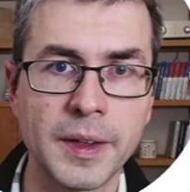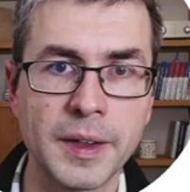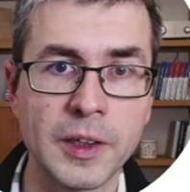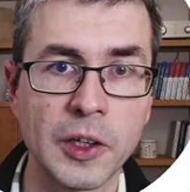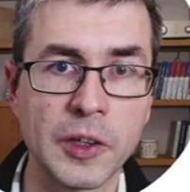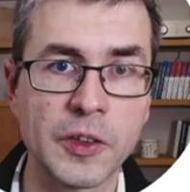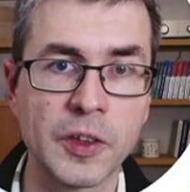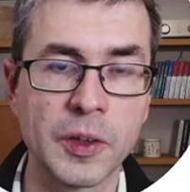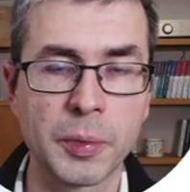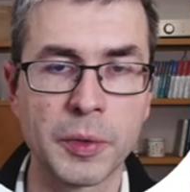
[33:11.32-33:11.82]
in
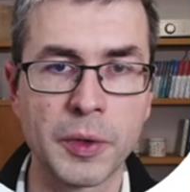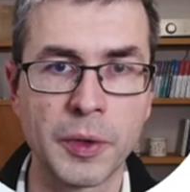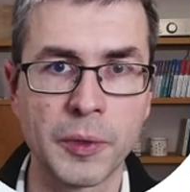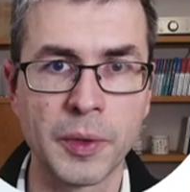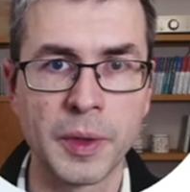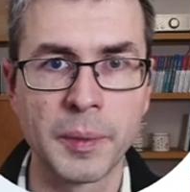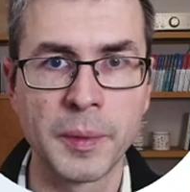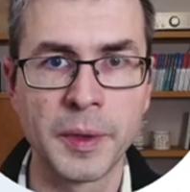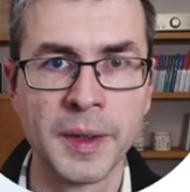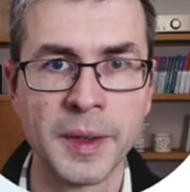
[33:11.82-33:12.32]
logic
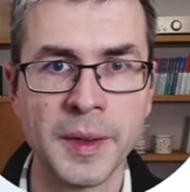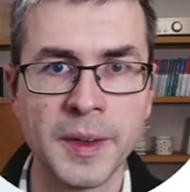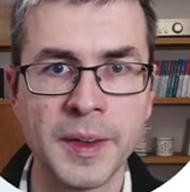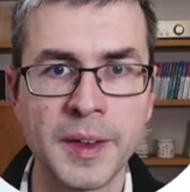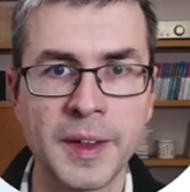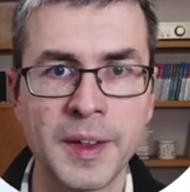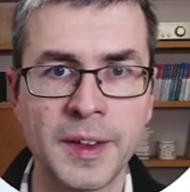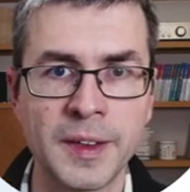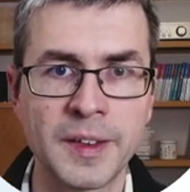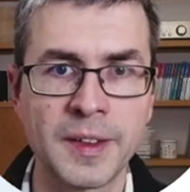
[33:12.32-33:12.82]
programming.
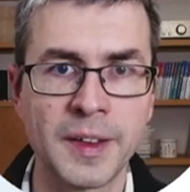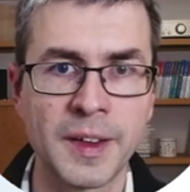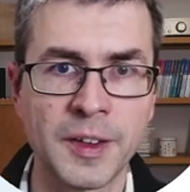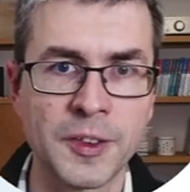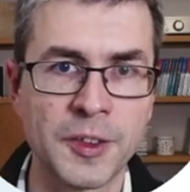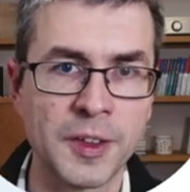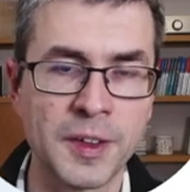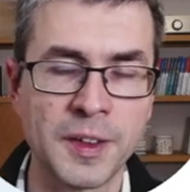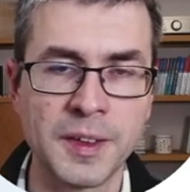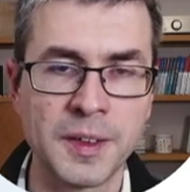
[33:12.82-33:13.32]
It's
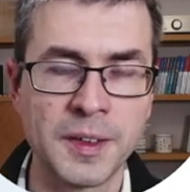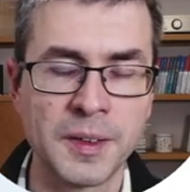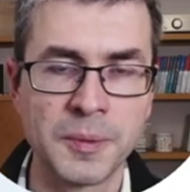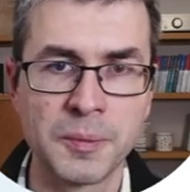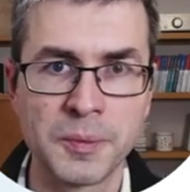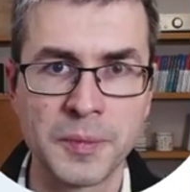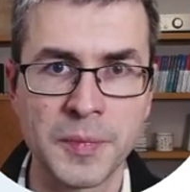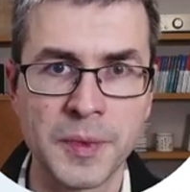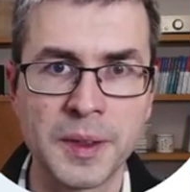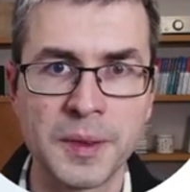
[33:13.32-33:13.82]

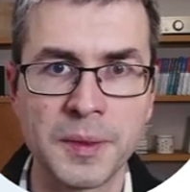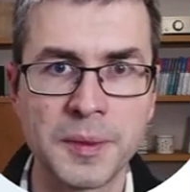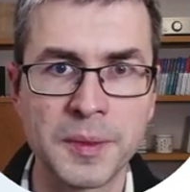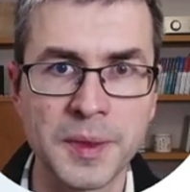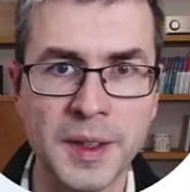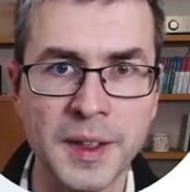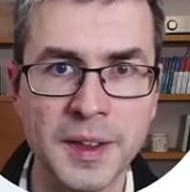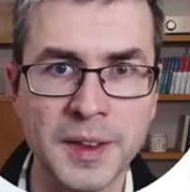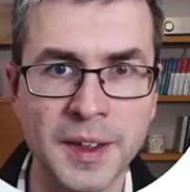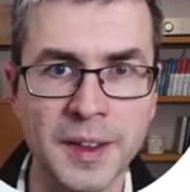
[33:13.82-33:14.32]
actually
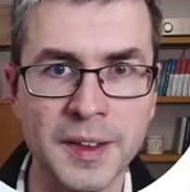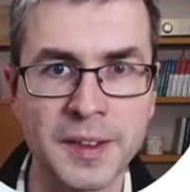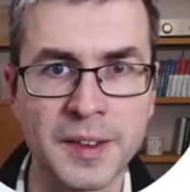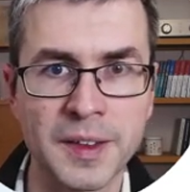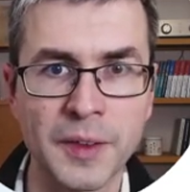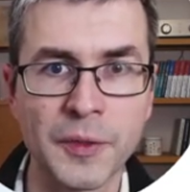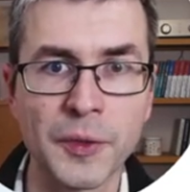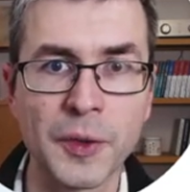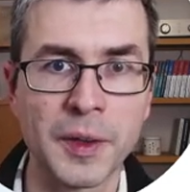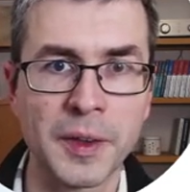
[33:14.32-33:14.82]
it has
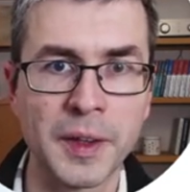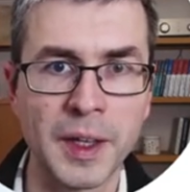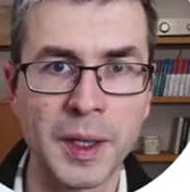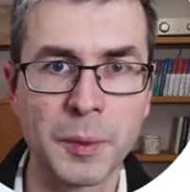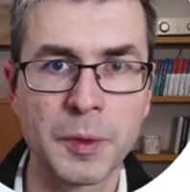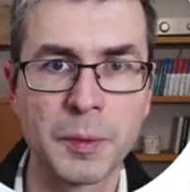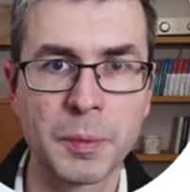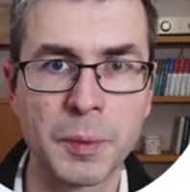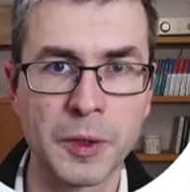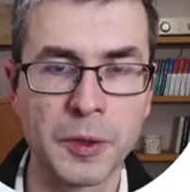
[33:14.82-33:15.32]
several
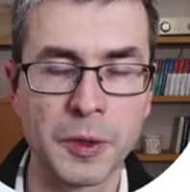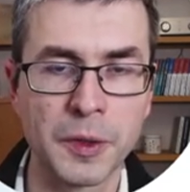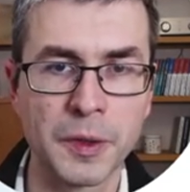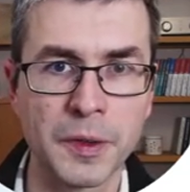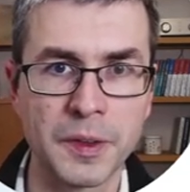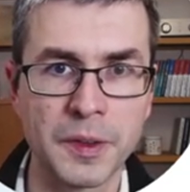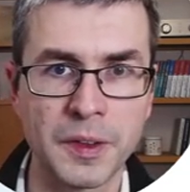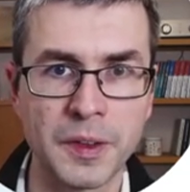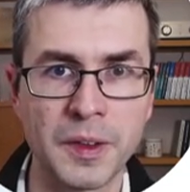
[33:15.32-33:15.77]
names because.